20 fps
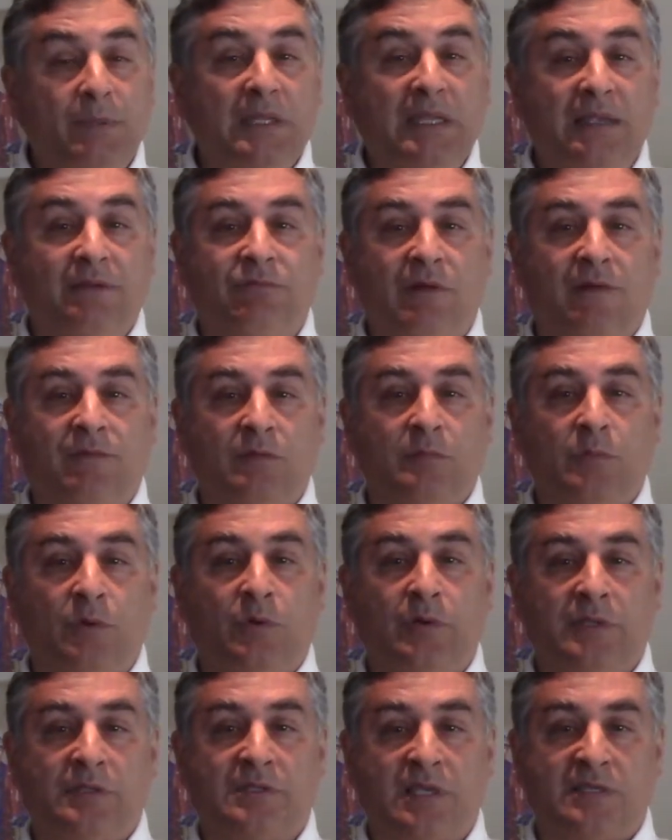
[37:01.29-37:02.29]
believe Reverend
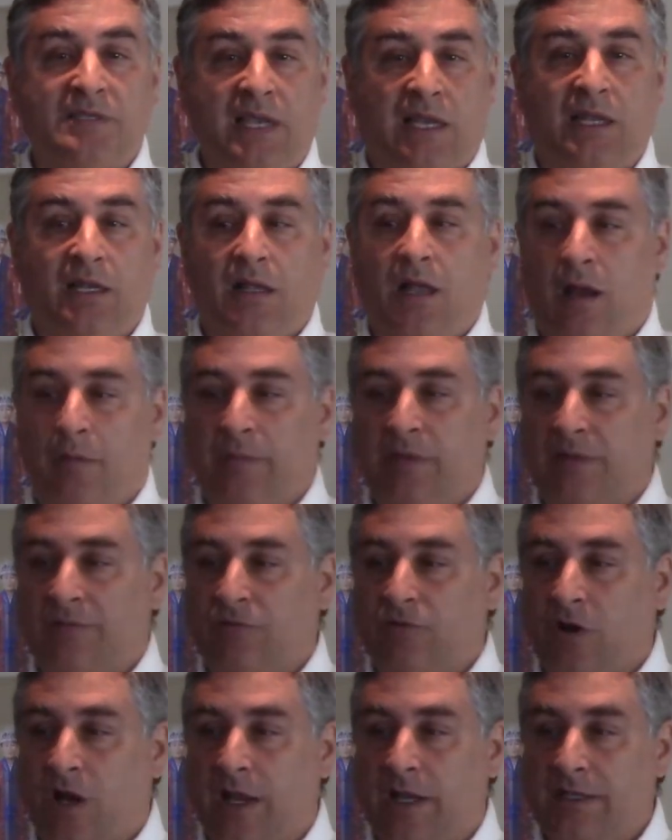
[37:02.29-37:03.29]
Moon is the second coming of
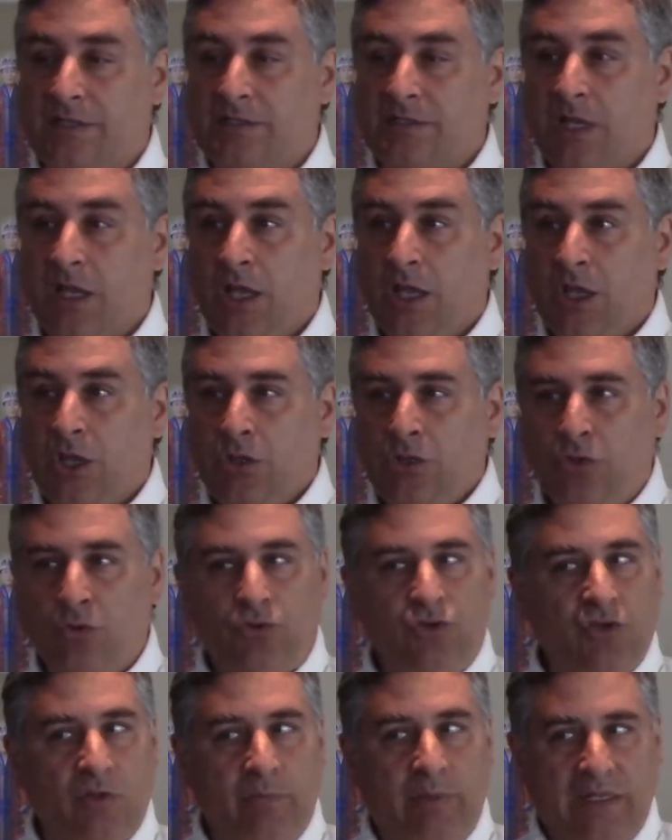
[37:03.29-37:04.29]
Christ, you
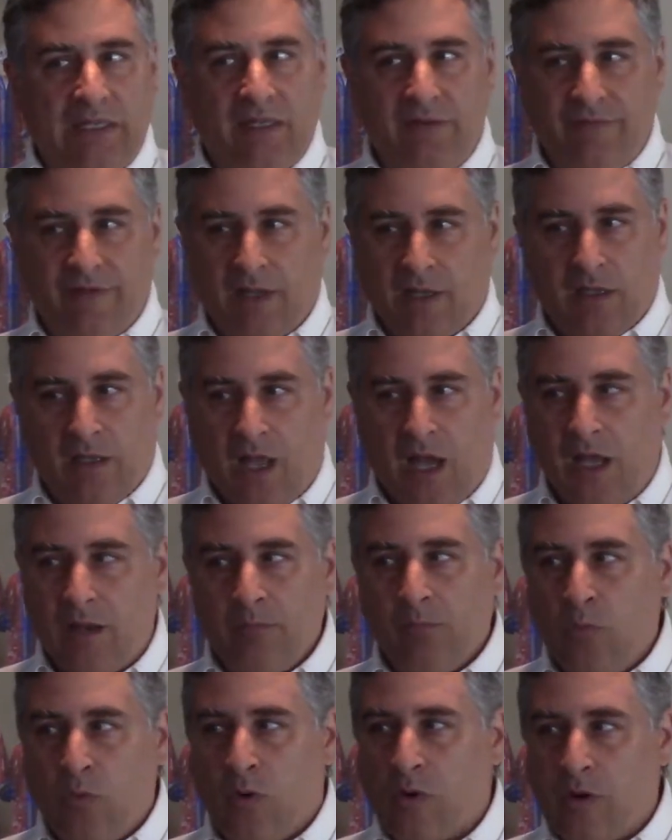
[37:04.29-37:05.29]
should be living a
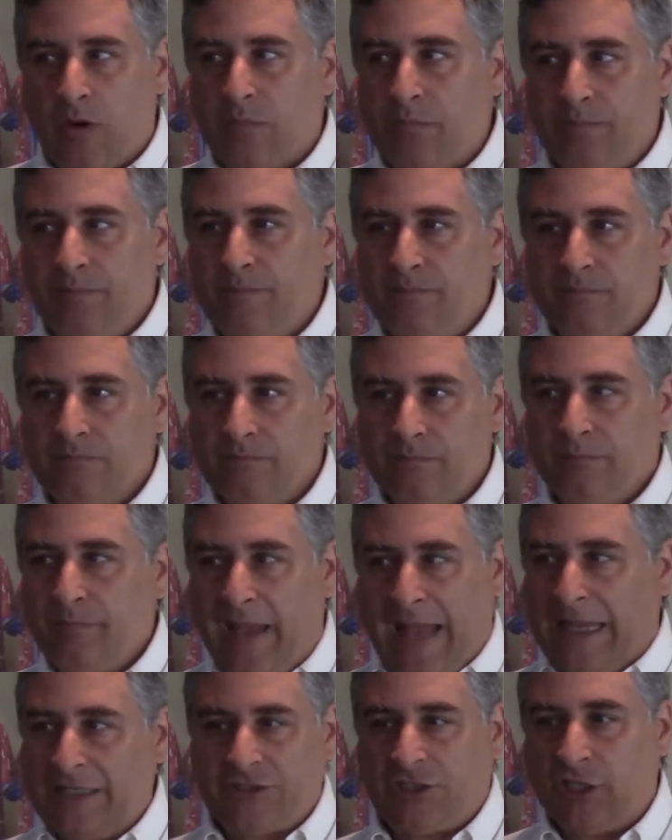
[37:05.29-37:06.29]
lot more
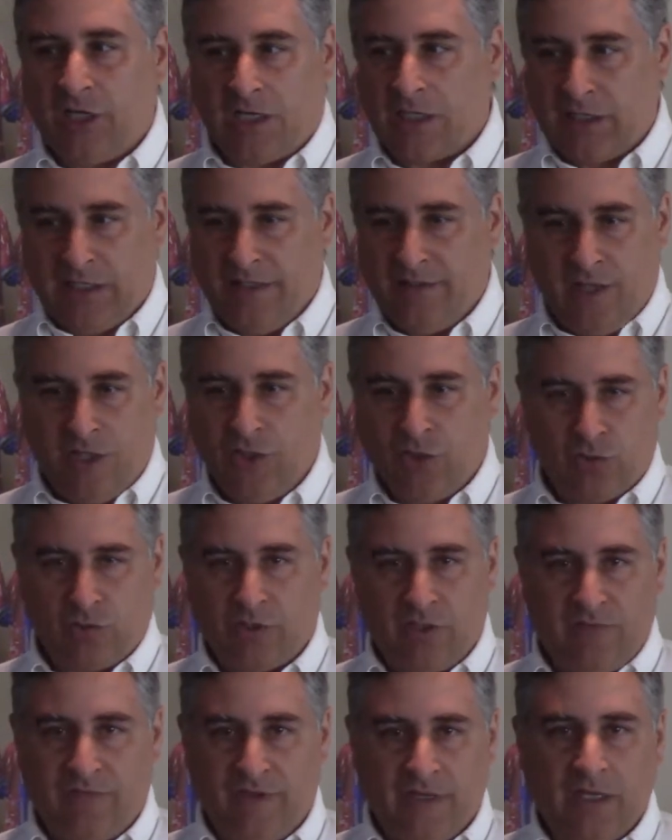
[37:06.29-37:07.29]
passionately than you're
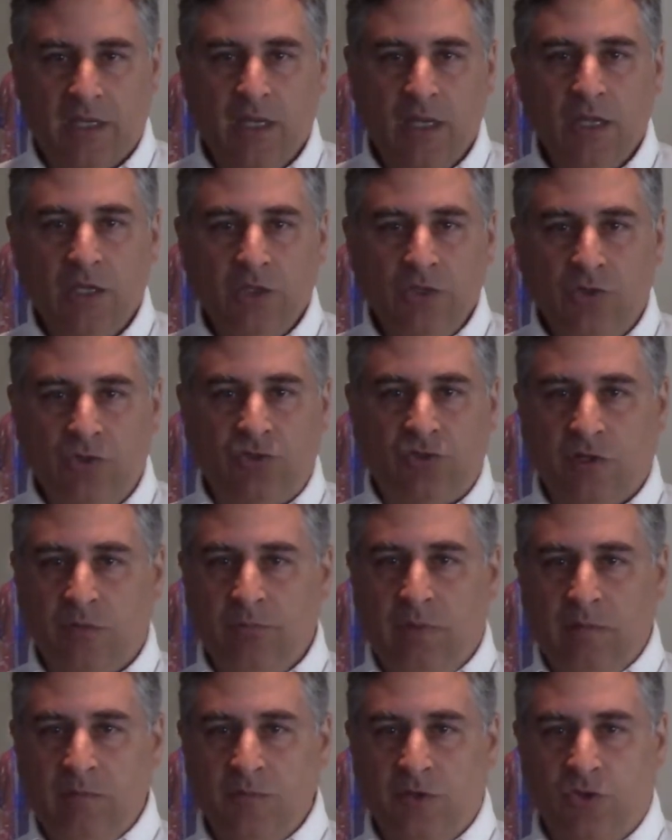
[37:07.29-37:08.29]
living. You
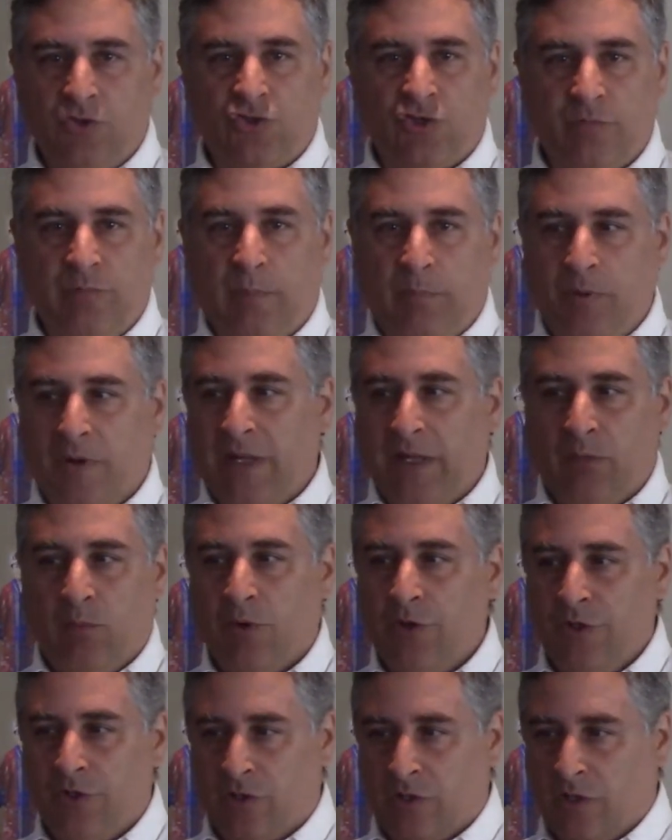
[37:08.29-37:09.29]
should be
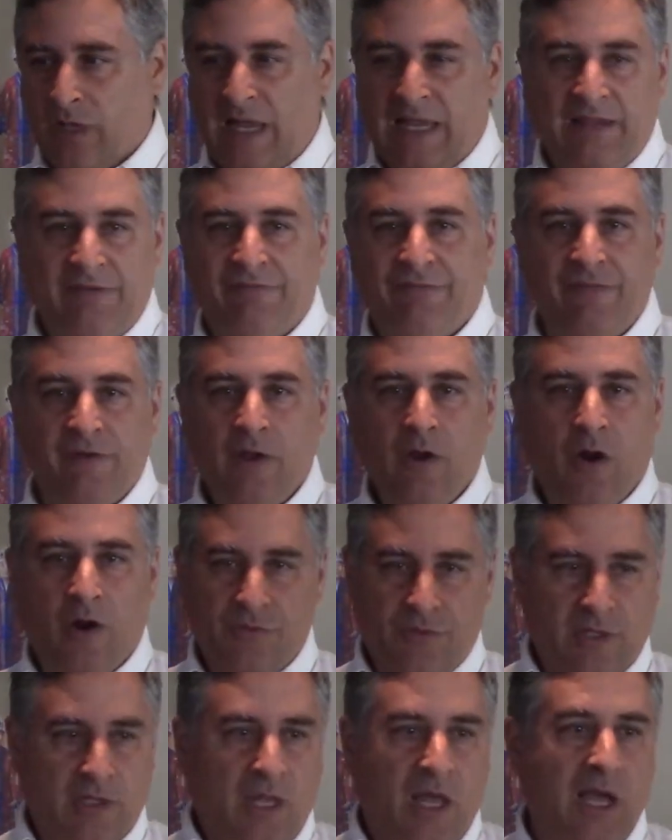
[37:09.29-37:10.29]
putting your life
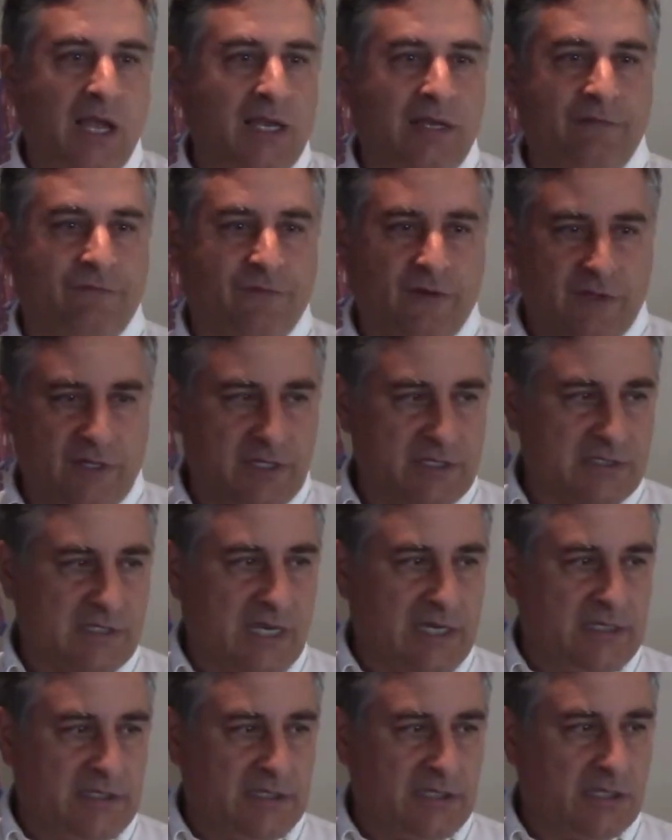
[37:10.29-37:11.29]
on the line for this
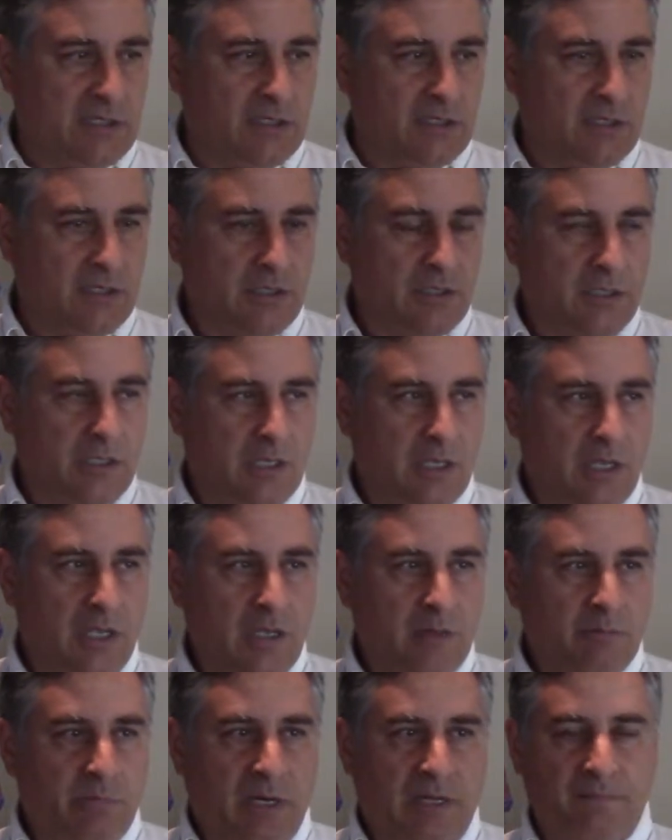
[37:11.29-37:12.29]
idea.
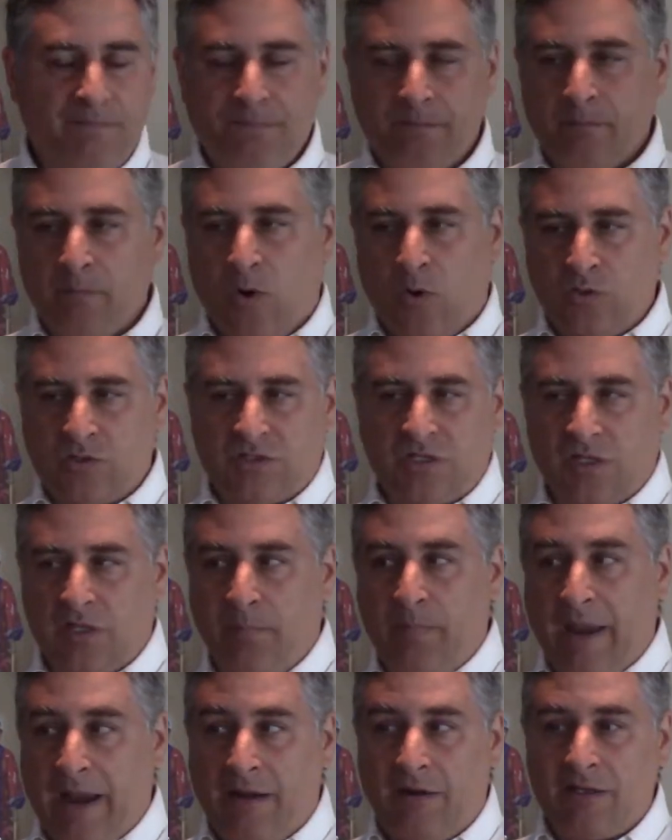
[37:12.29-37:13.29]
But most of the
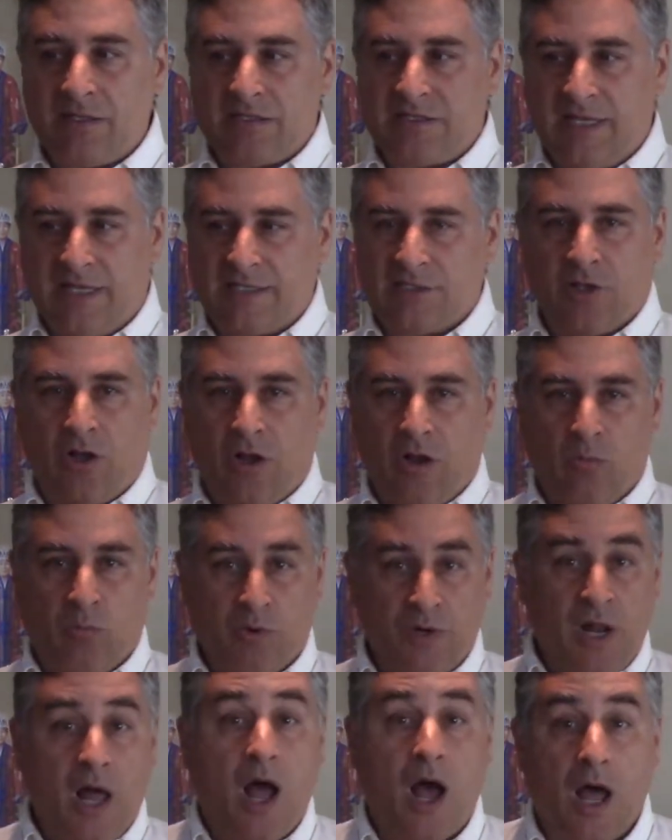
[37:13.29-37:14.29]
parents they saw
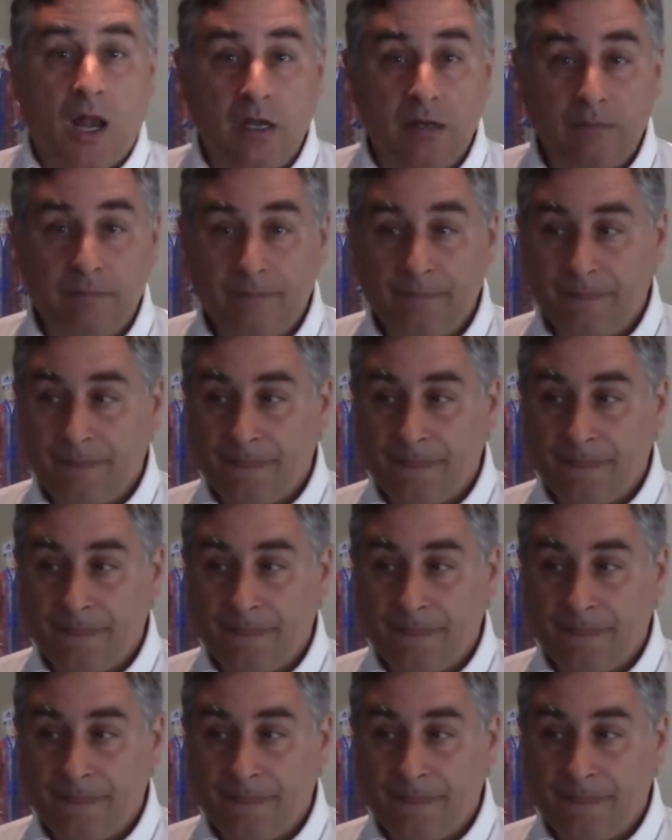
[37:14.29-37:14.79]
were not.